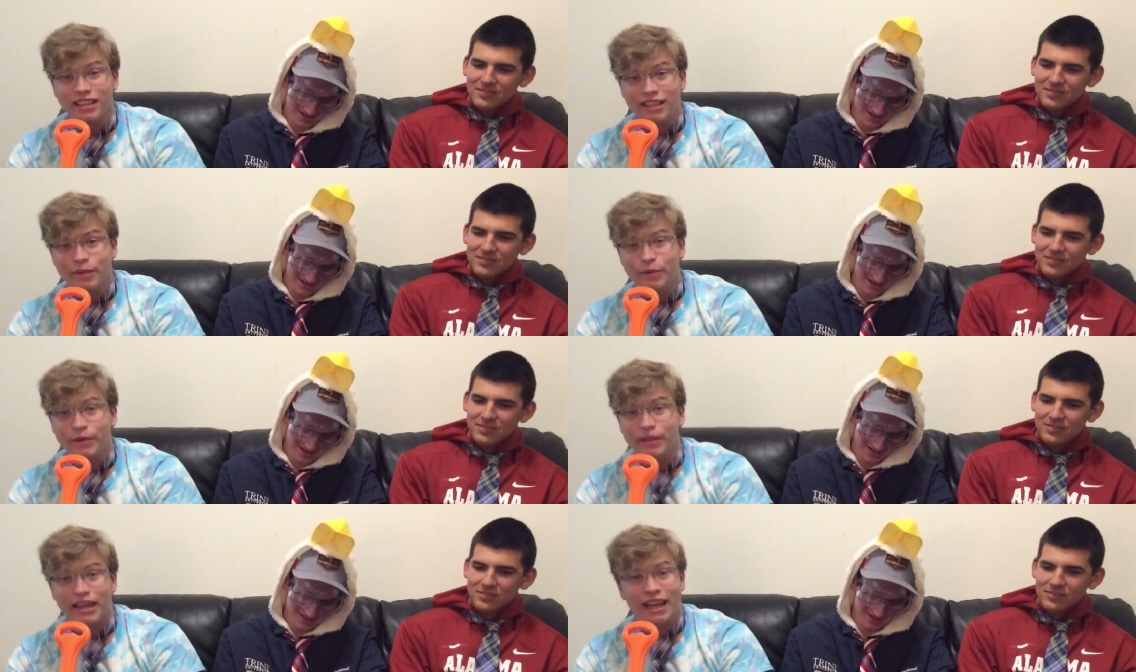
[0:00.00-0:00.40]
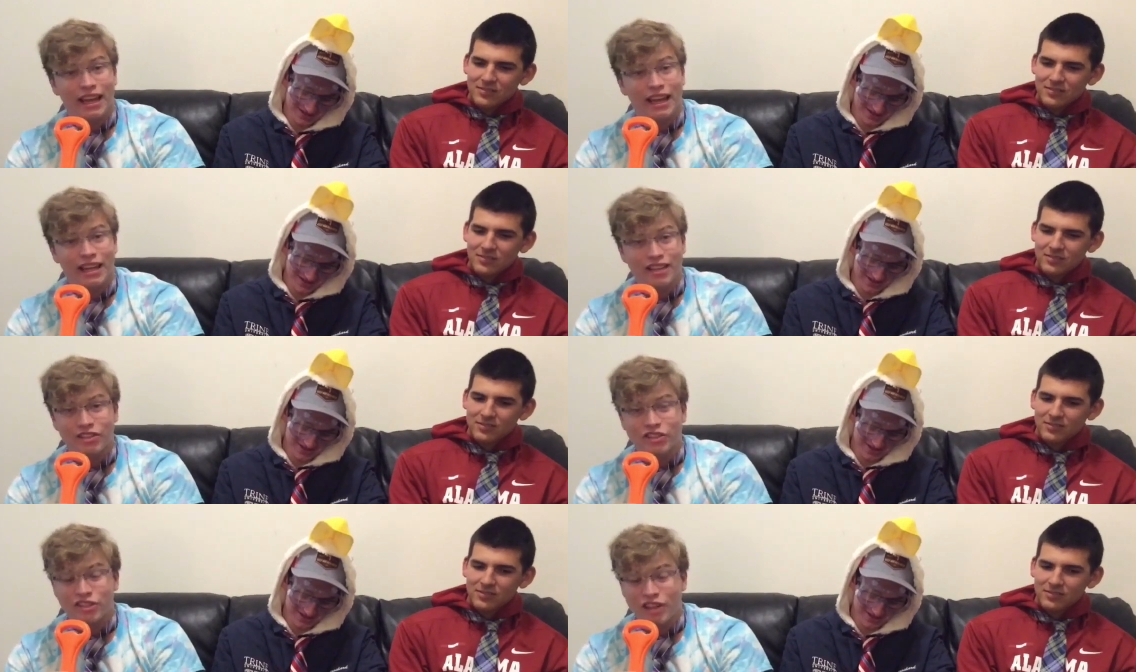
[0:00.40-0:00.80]
Speaker 1: a liquid
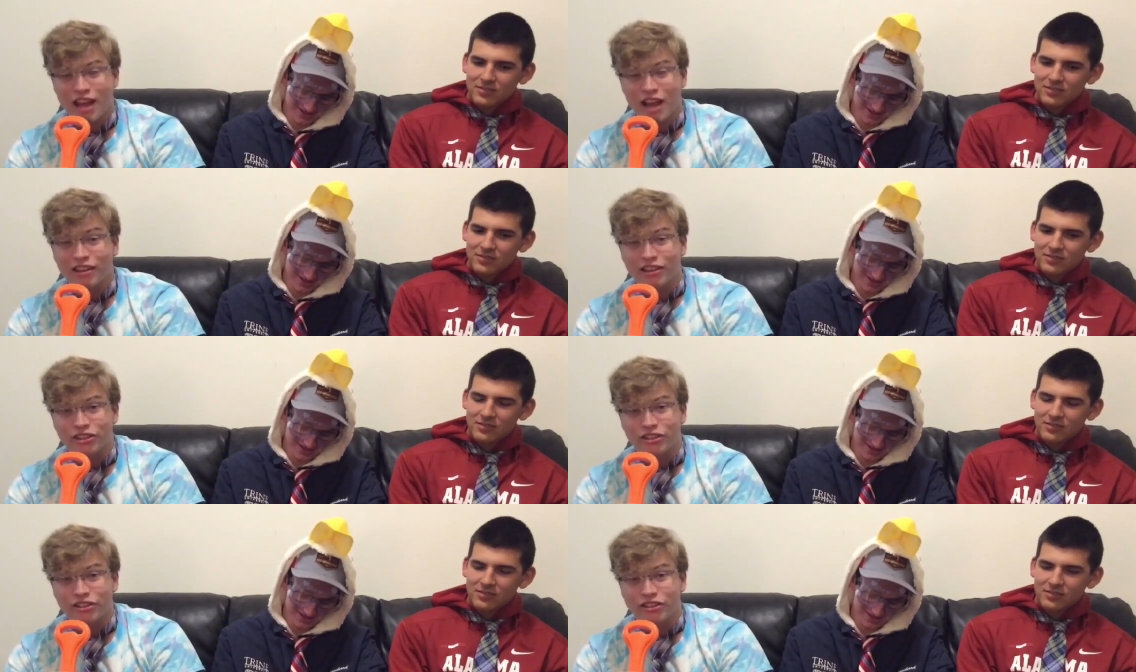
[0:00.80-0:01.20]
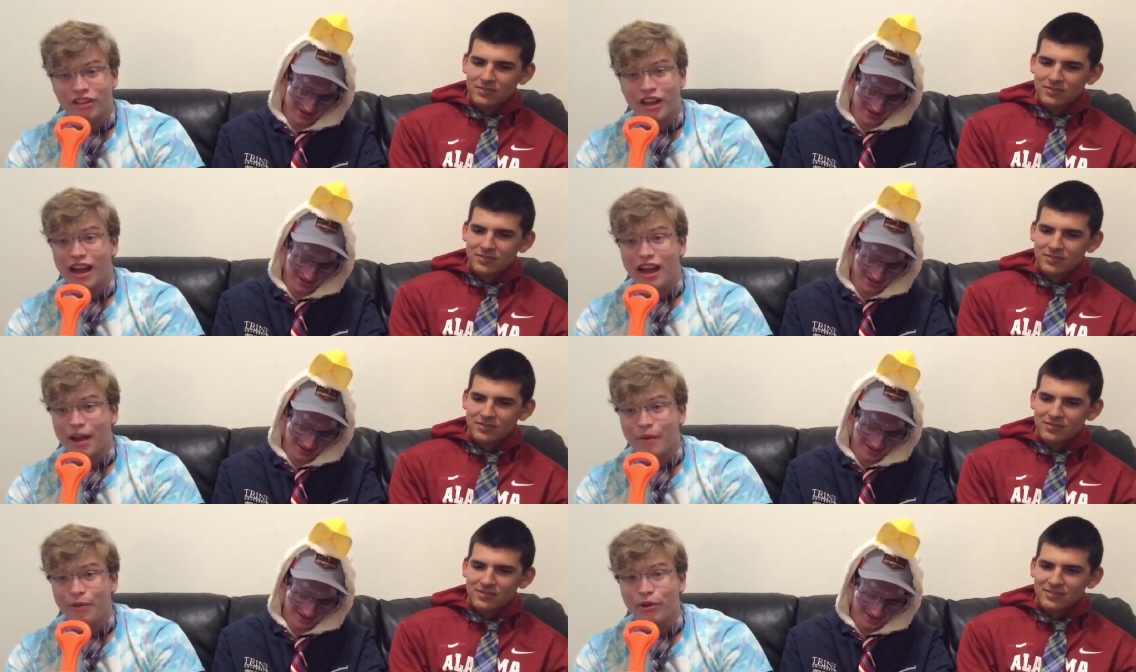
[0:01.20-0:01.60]
and
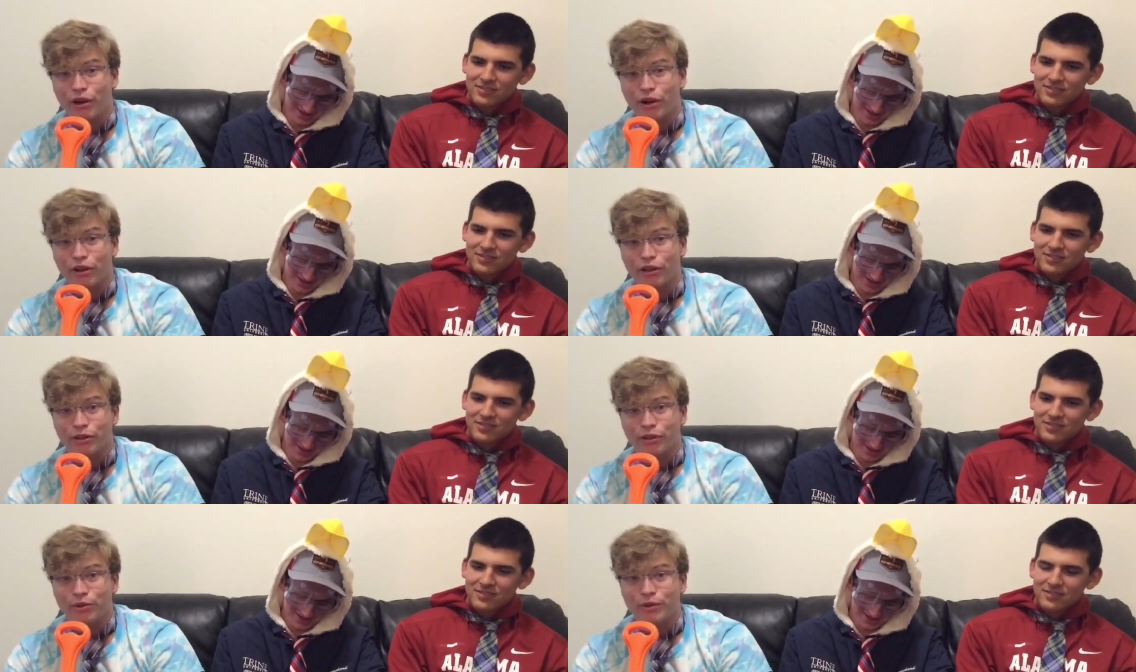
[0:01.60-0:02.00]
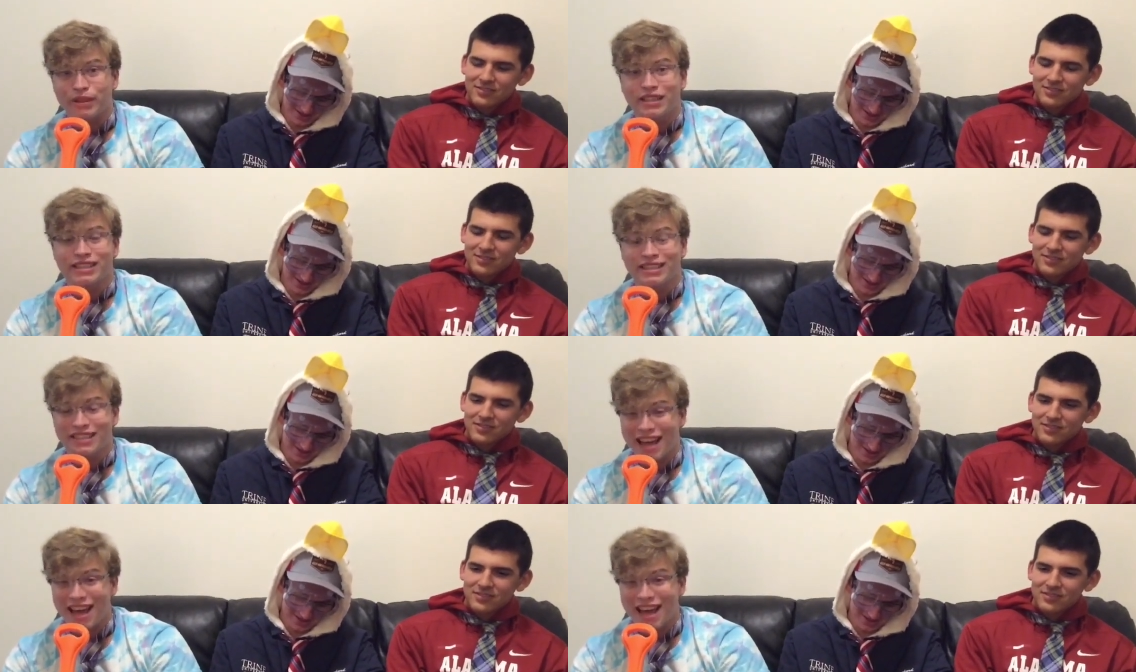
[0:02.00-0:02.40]
solids, I would argue
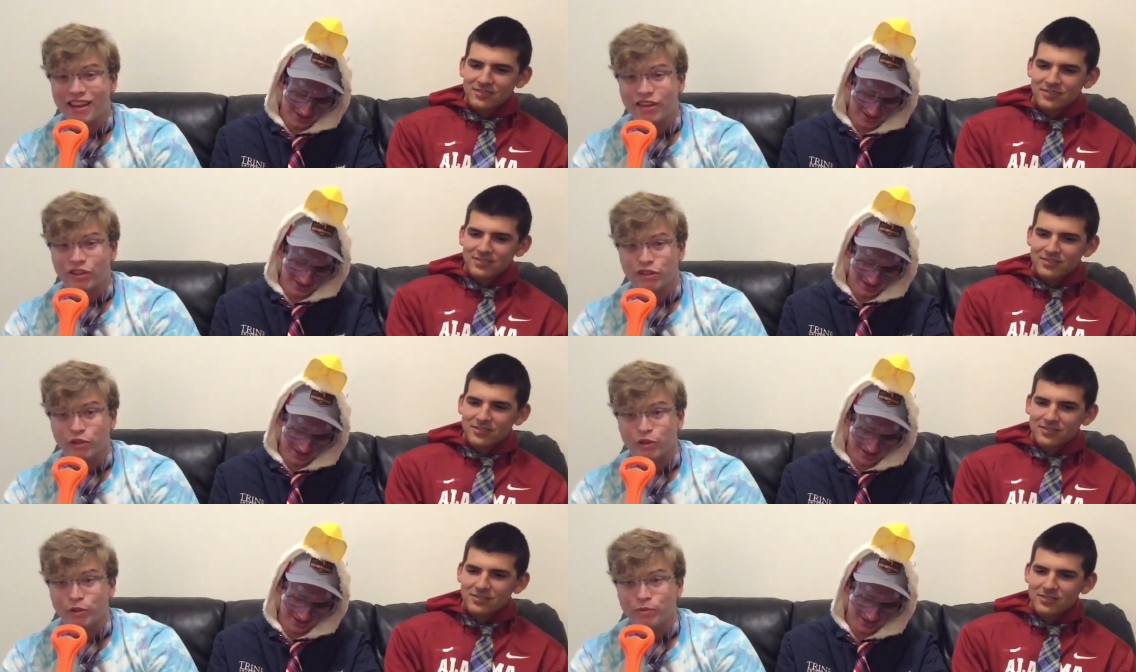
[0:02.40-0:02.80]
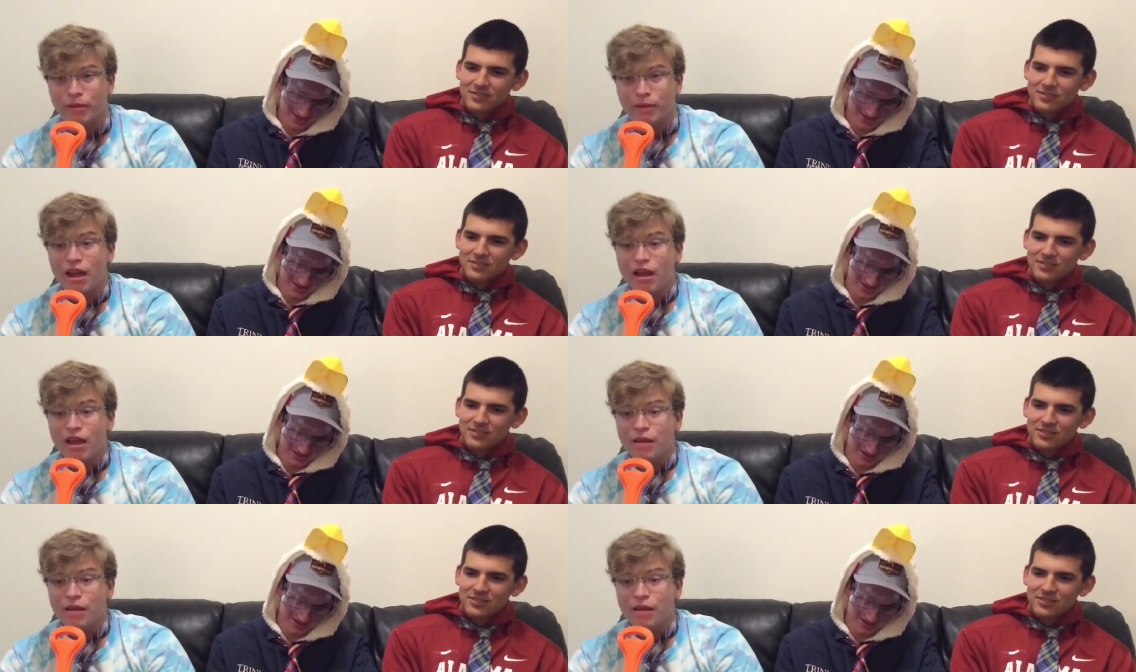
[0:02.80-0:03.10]
it's not a soup